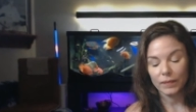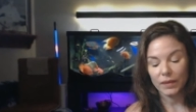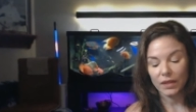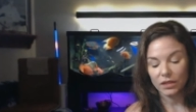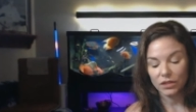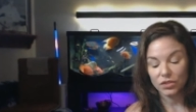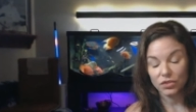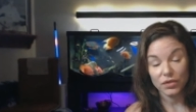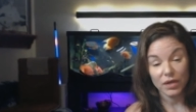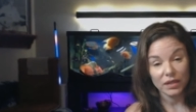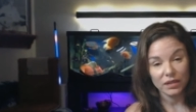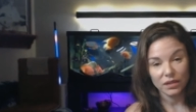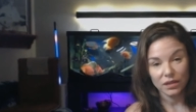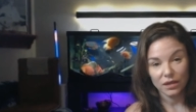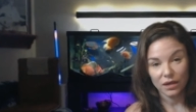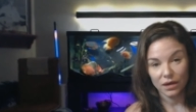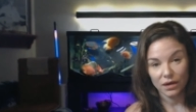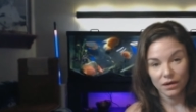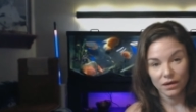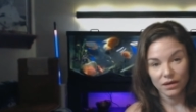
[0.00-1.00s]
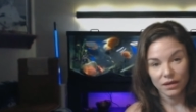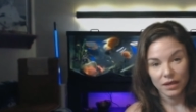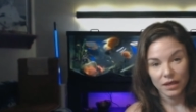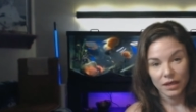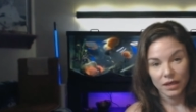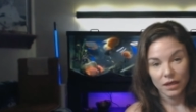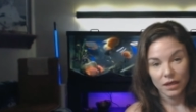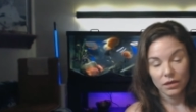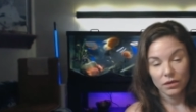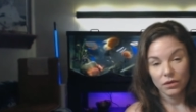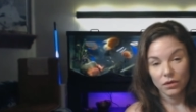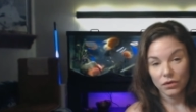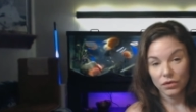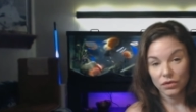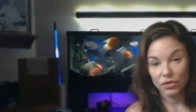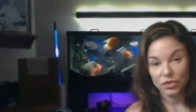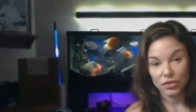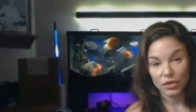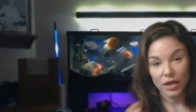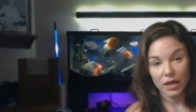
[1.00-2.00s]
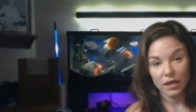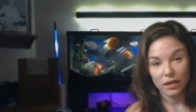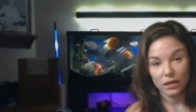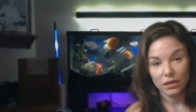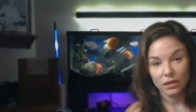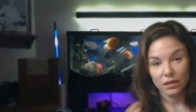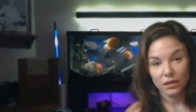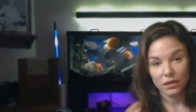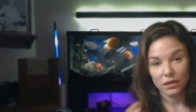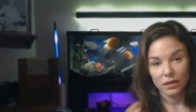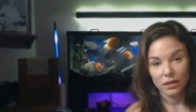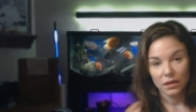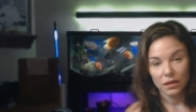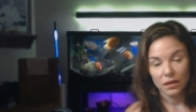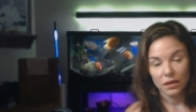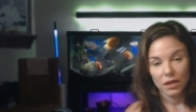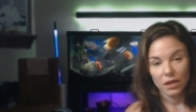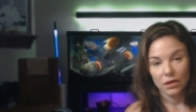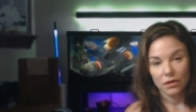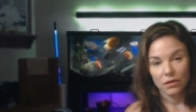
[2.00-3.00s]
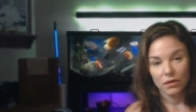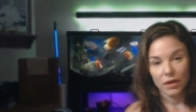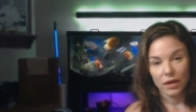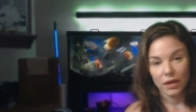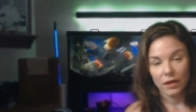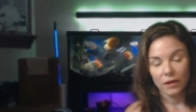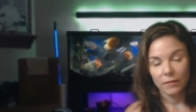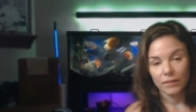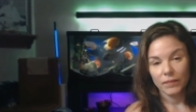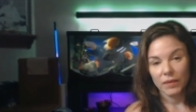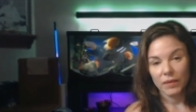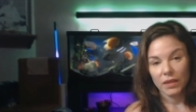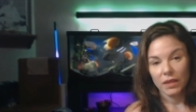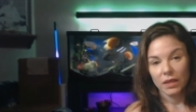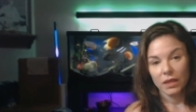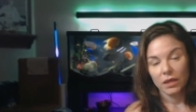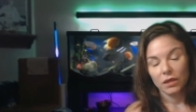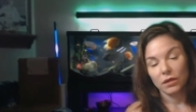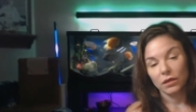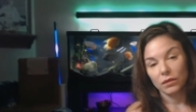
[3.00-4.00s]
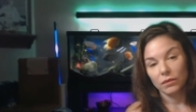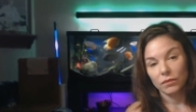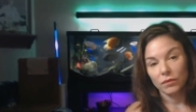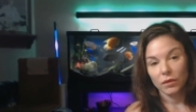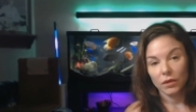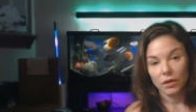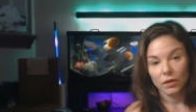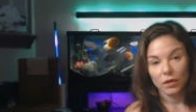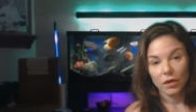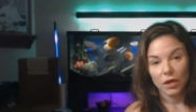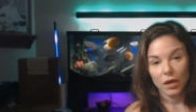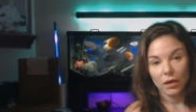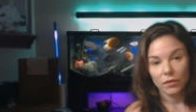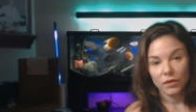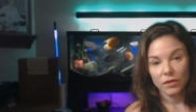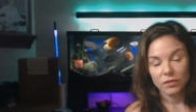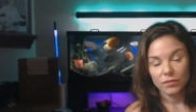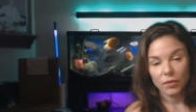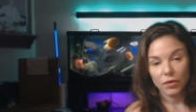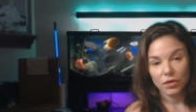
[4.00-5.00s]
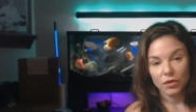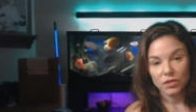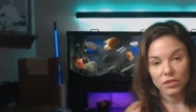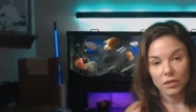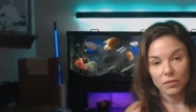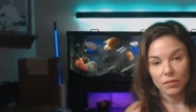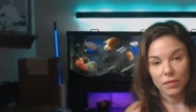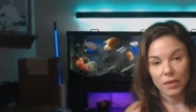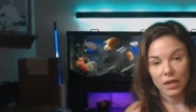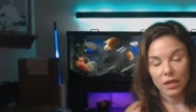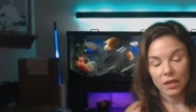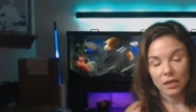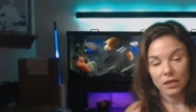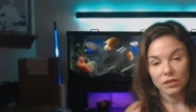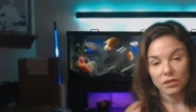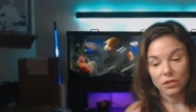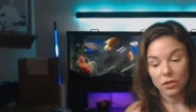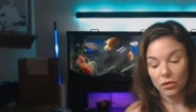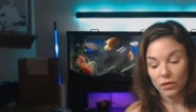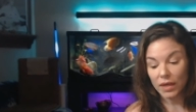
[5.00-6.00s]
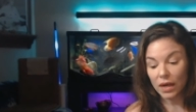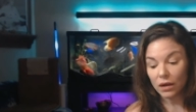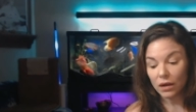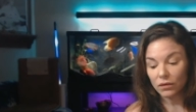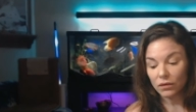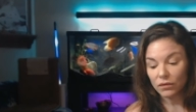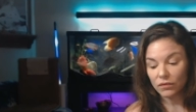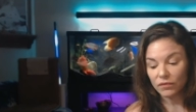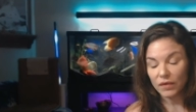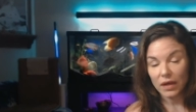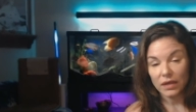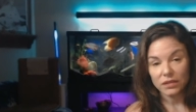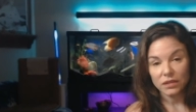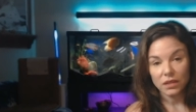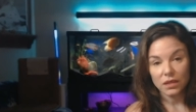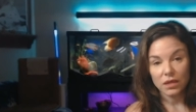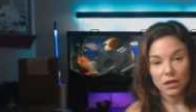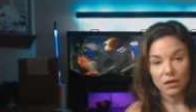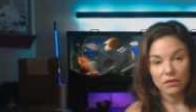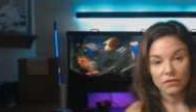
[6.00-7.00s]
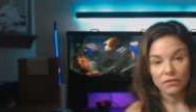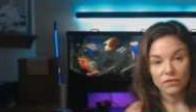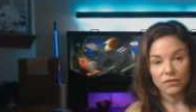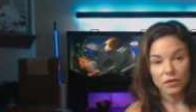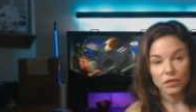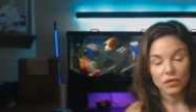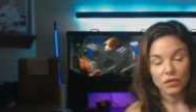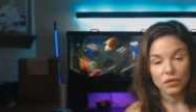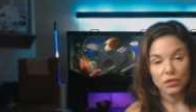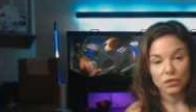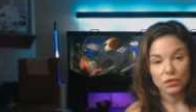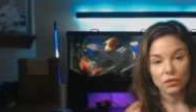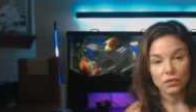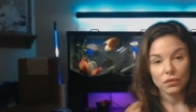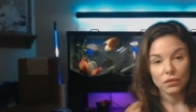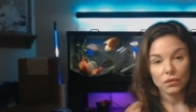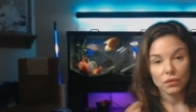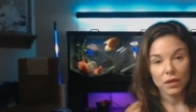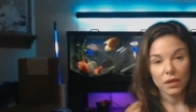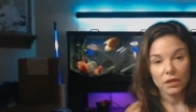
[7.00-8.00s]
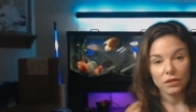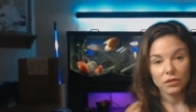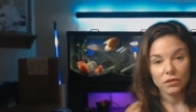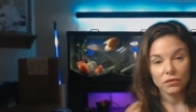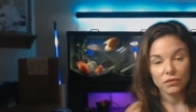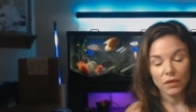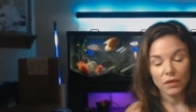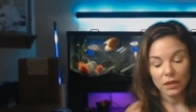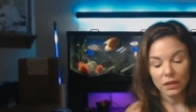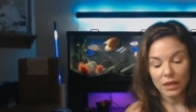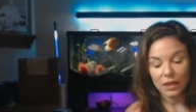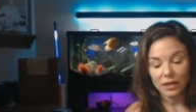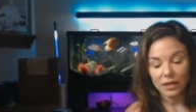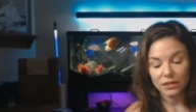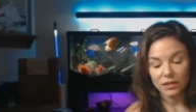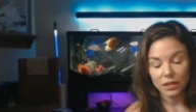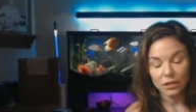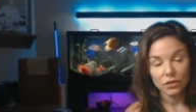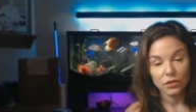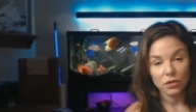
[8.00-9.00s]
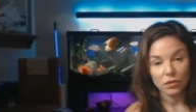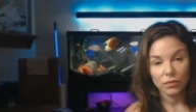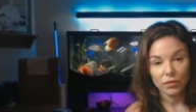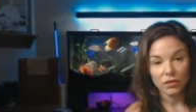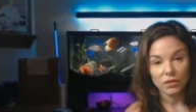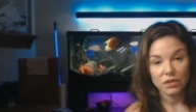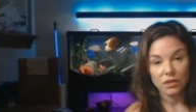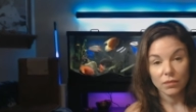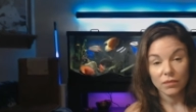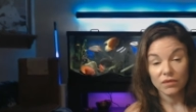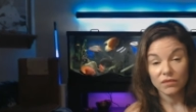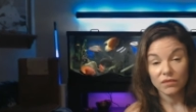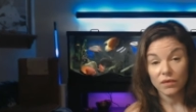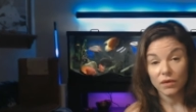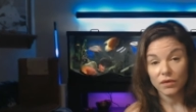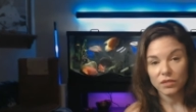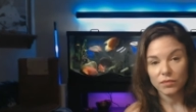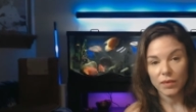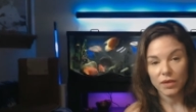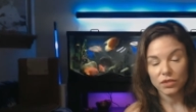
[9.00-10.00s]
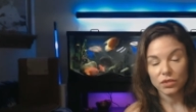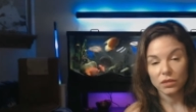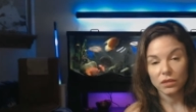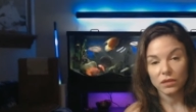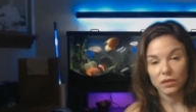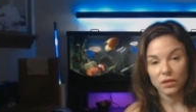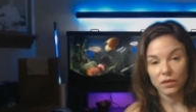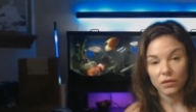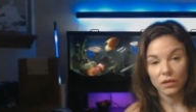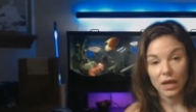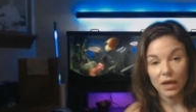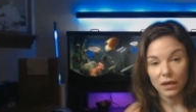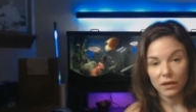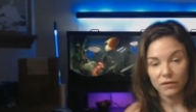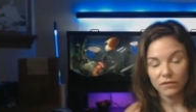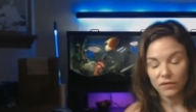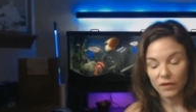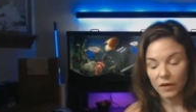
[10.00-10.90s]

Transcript: strength card, know your strength, right? This person may slow down fast enough to realize that you could be somebody very special in their life.